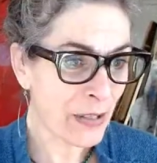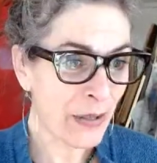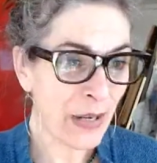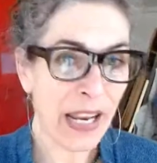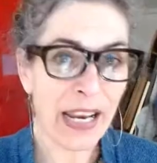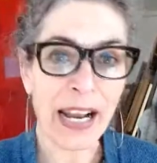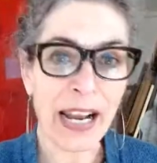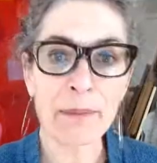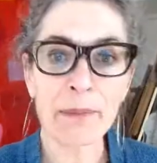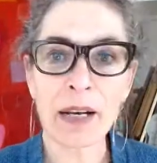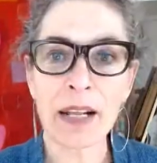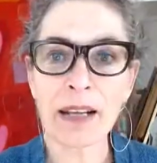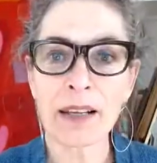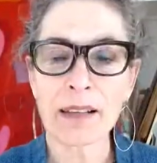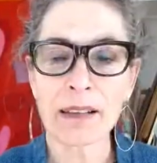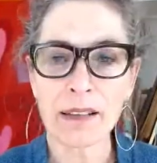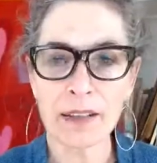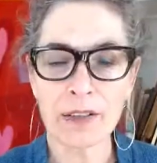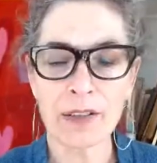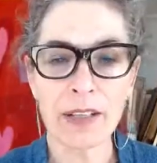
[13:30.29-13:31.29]
And
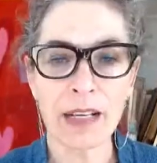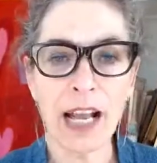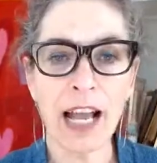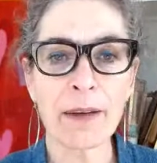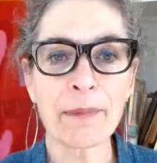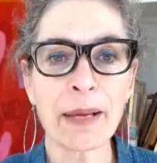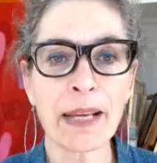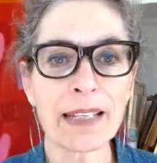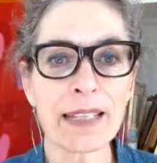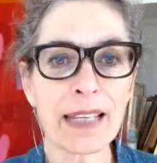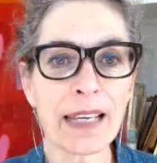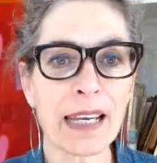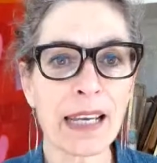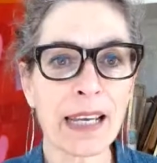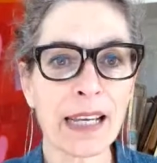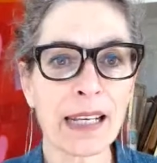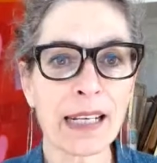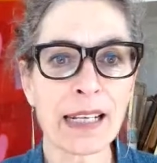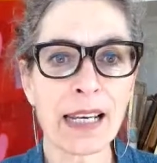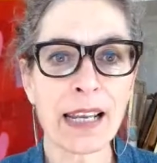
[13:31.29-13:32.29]
there's a comment
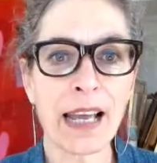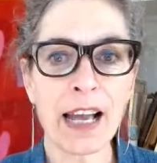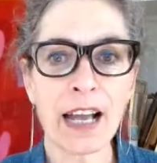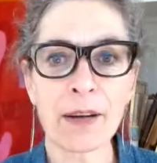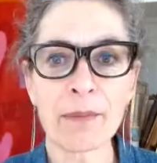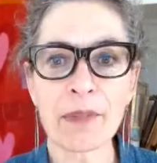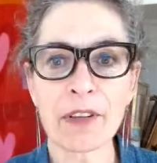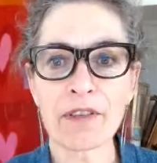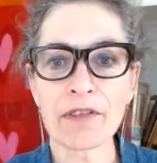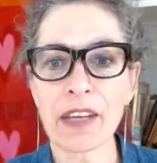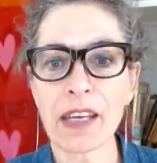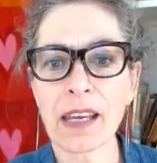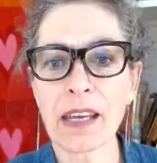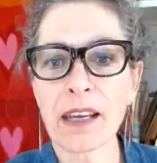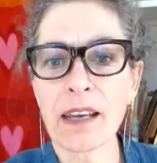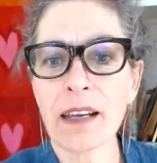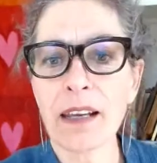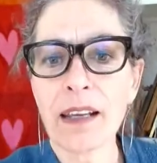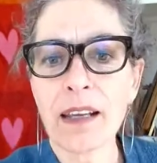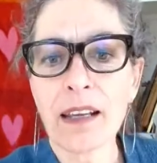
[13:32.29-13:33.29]
in the
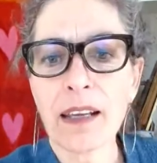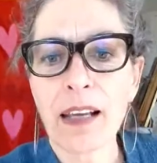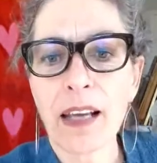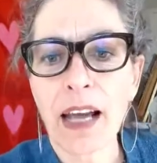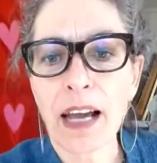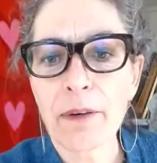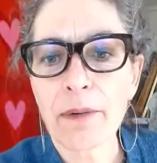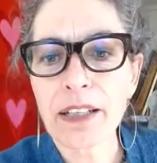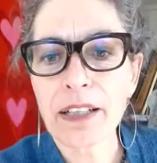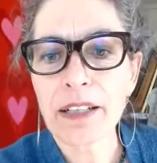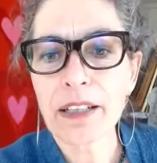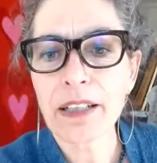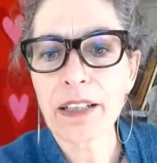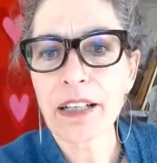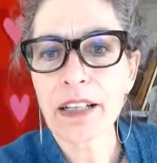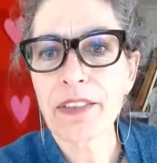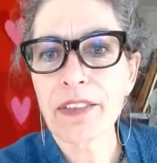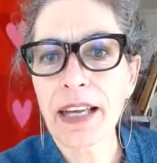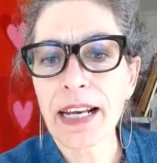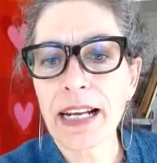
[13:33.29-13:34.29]
feed. I wonder
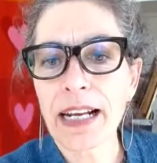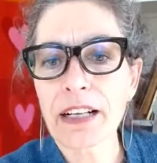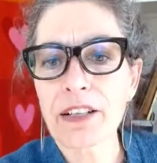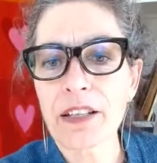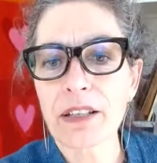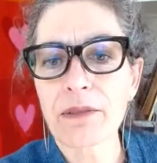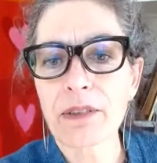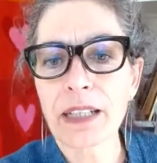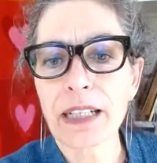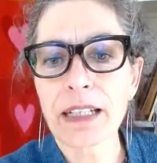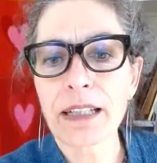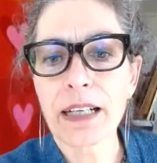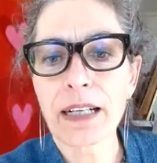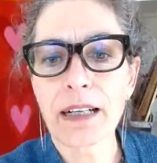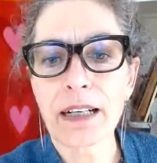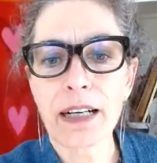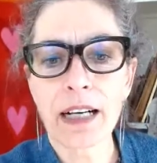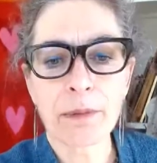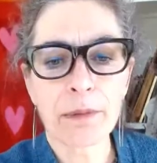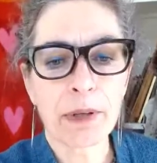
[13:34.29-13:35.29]
if that actually went in
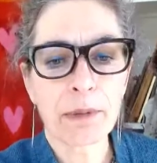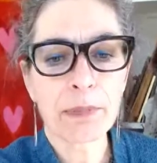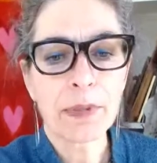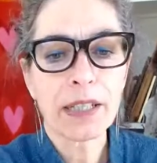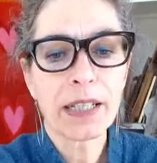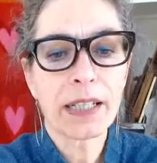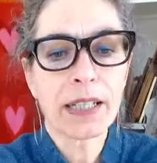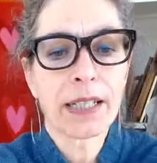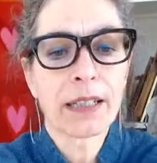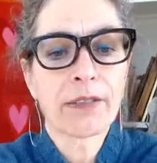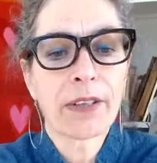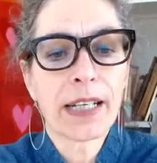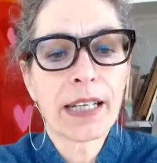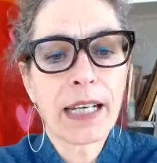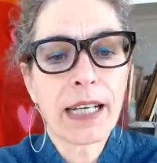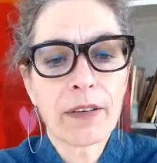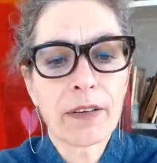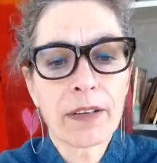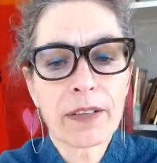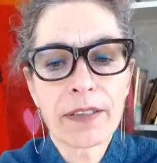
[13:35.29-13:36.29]
there. I'm gonna put it in right
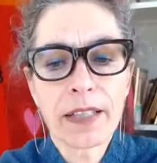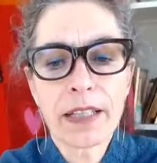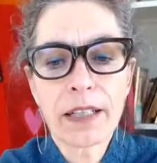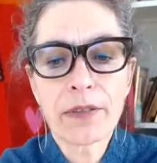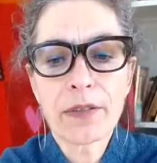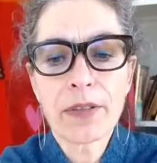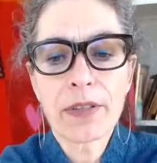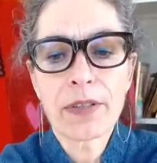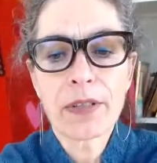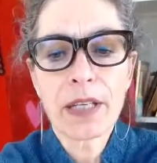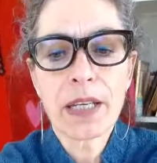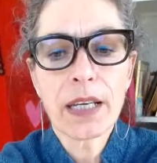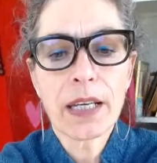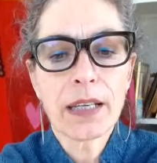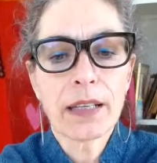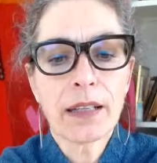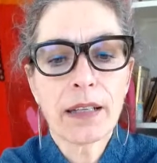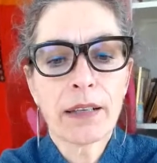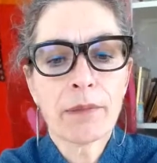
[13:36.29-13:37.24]
now because I don't see it.